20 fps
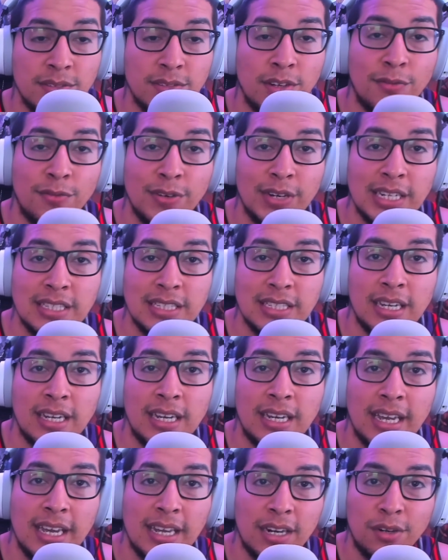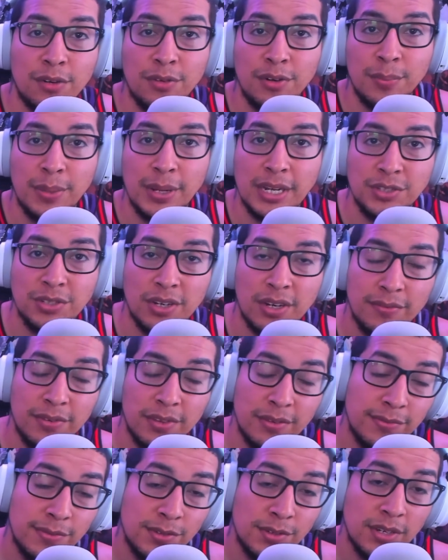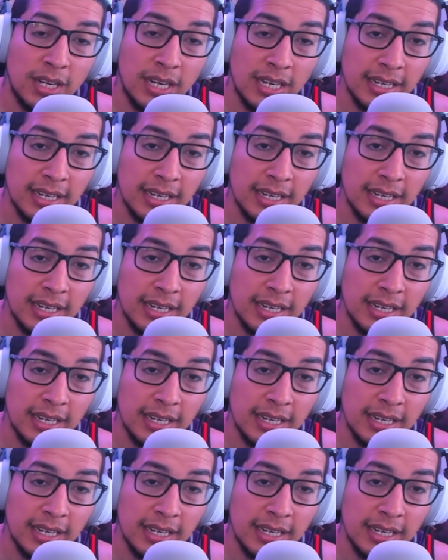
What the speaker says: Don't forget to head on over to Patreon for the full